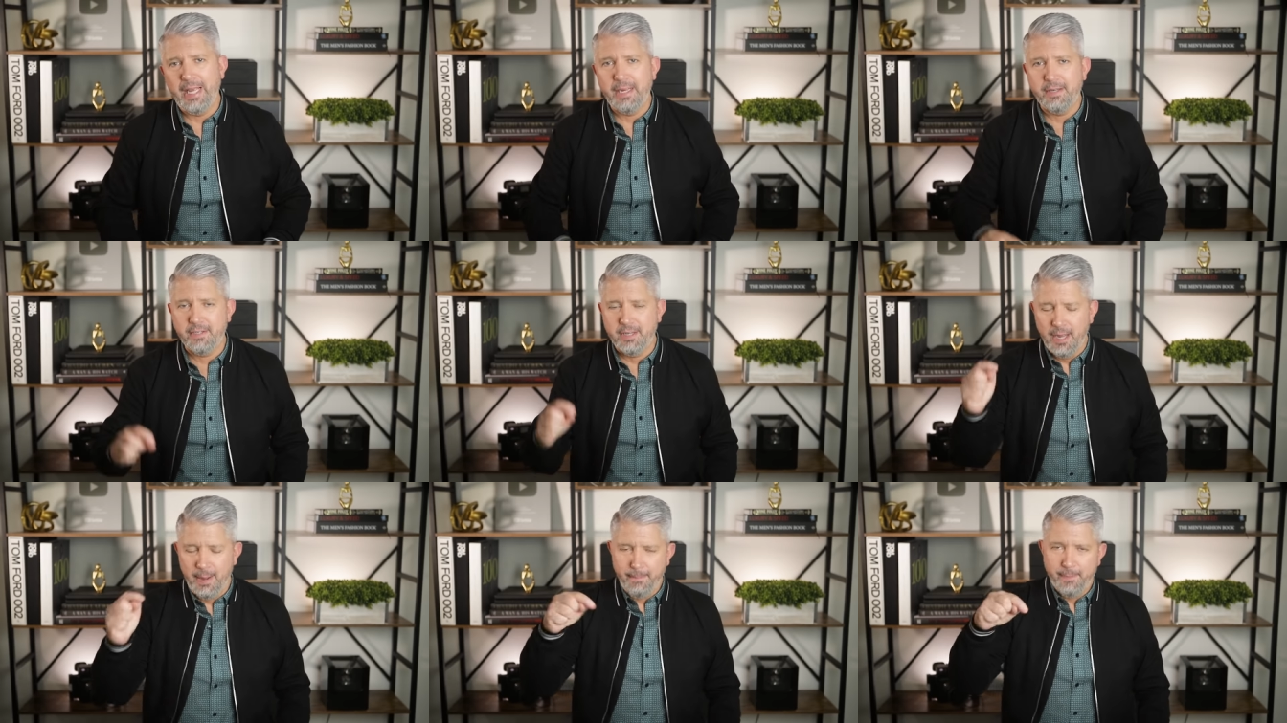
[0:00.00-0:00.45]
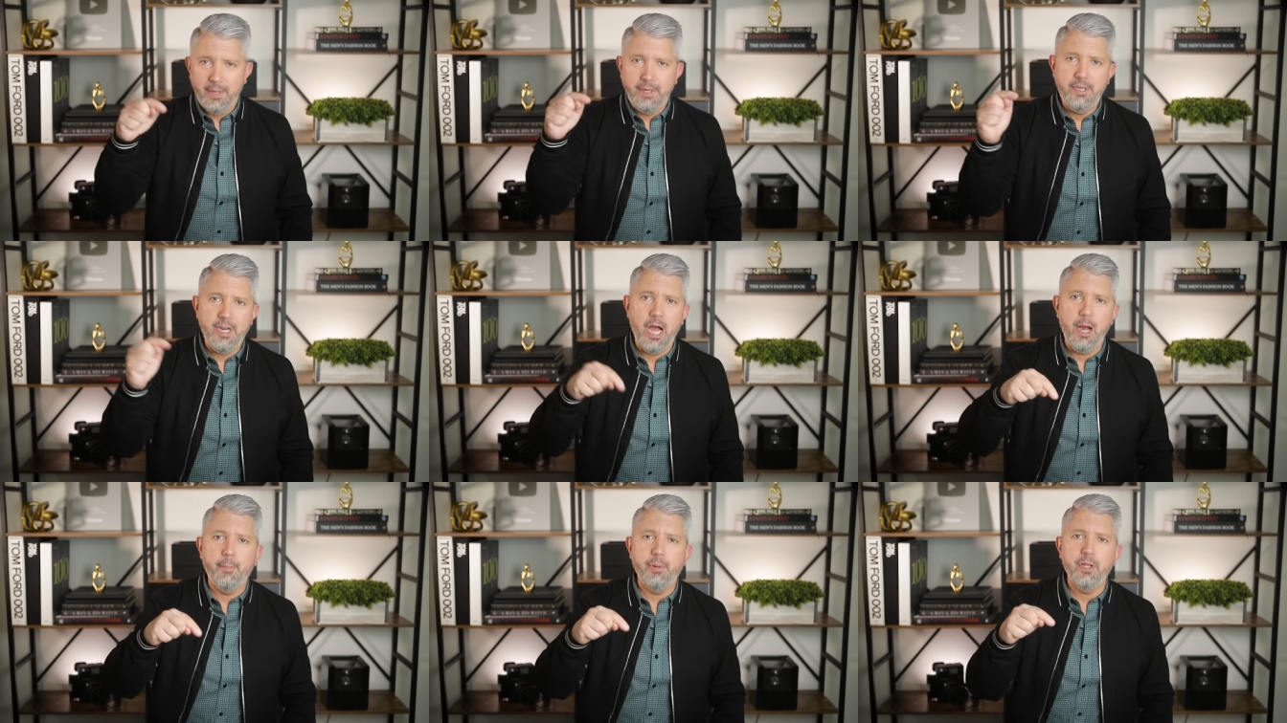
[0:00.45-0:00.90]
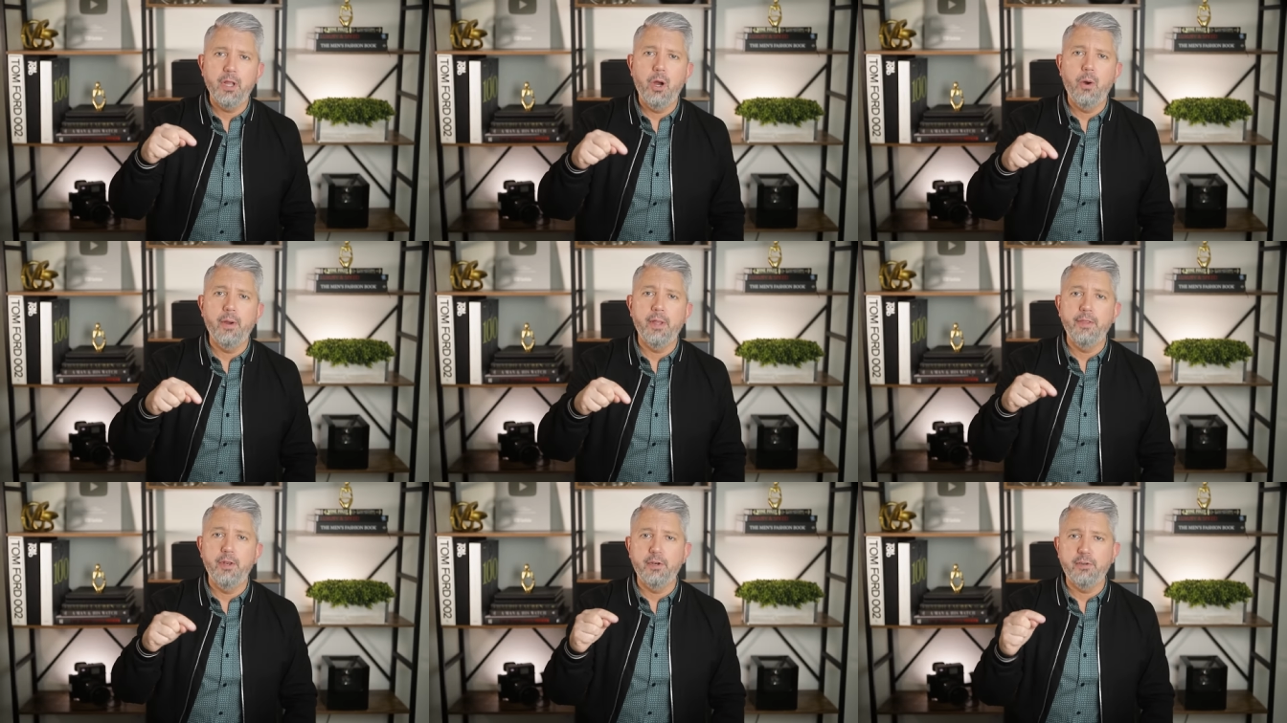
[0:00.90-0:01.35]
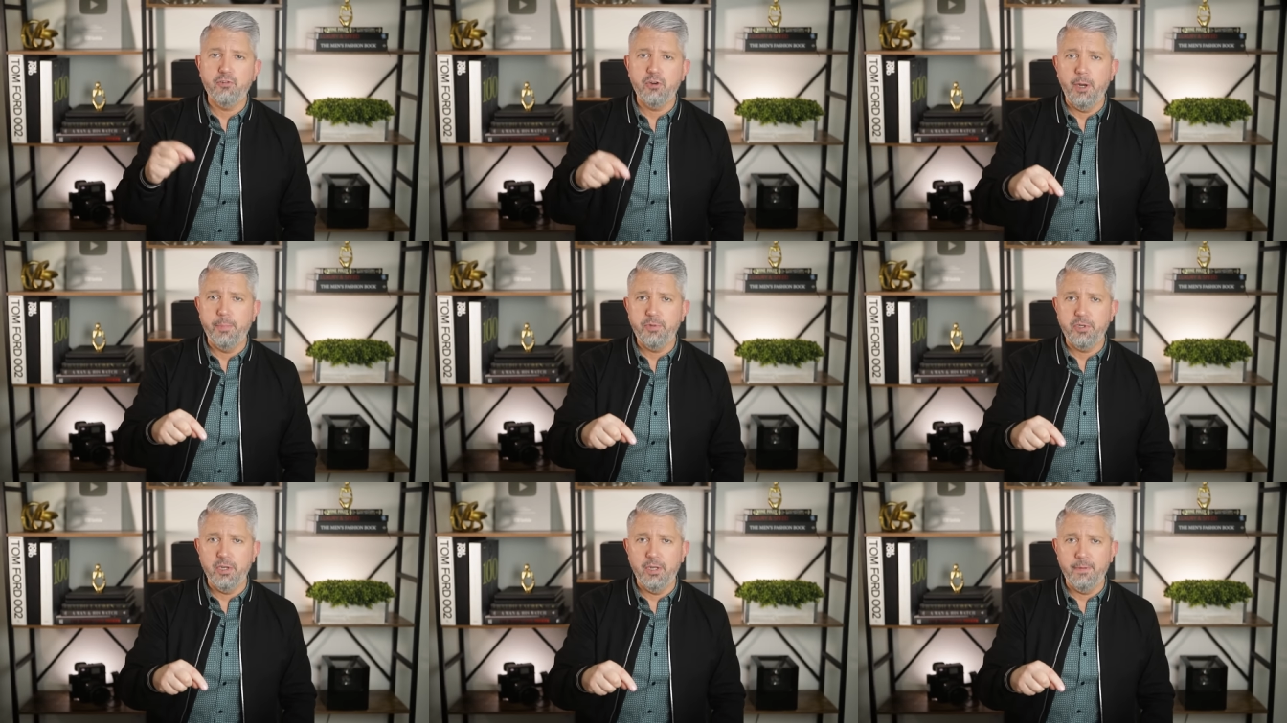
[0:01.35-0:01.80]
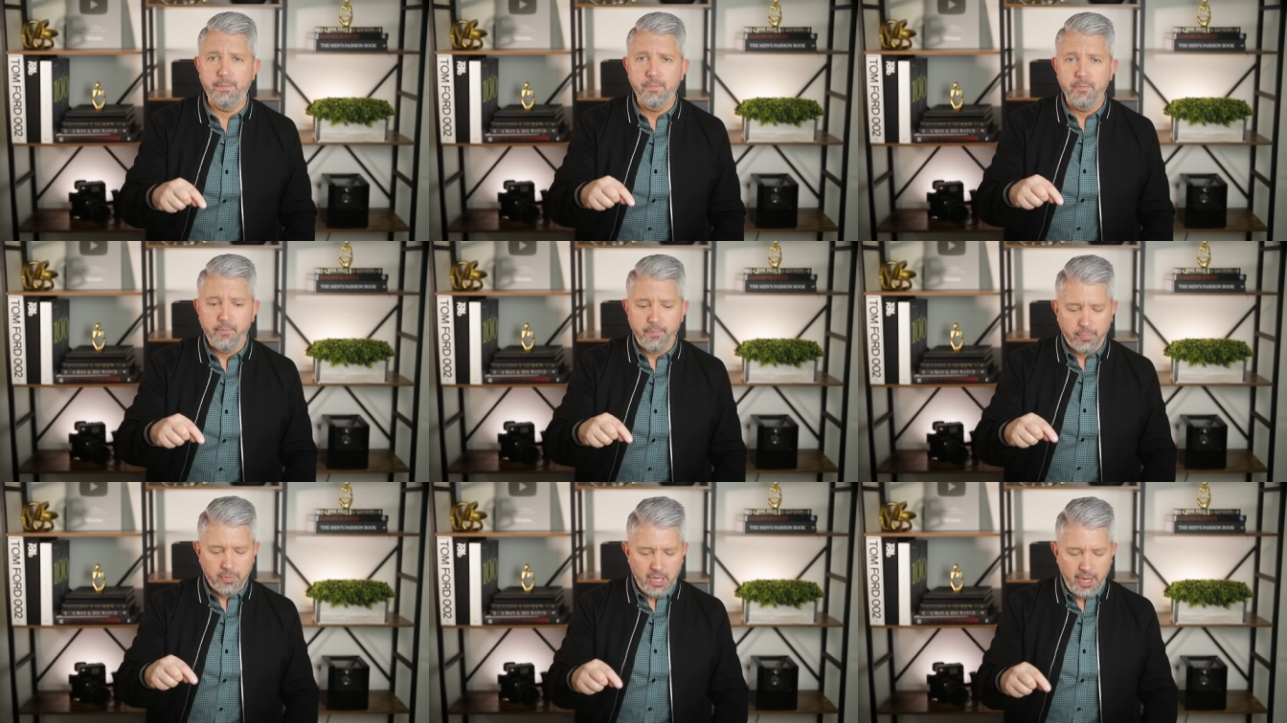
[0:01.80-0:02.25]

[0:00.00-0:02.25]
links down below in the description